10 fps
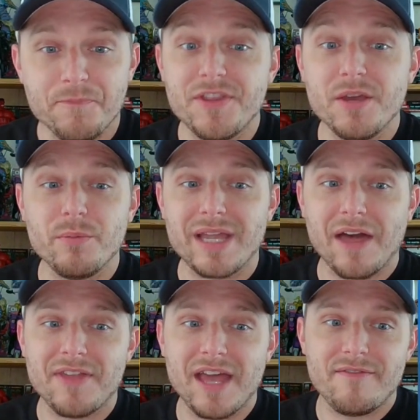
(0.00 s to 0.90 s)
Then we
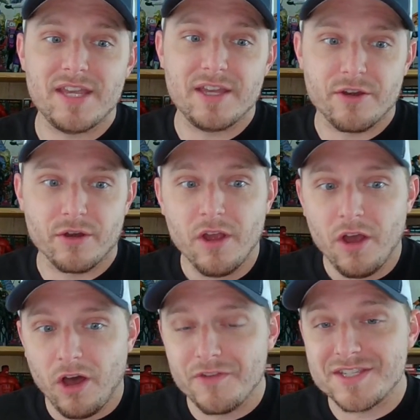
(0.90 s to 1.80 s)
got the heavy hitter
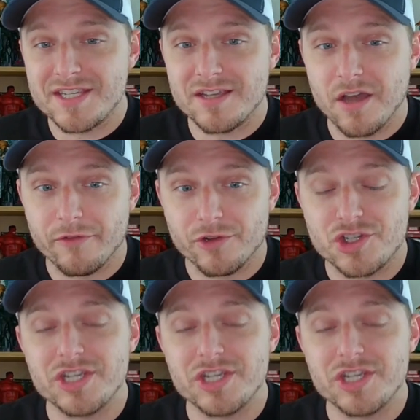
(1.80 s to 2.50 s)
on the C cover.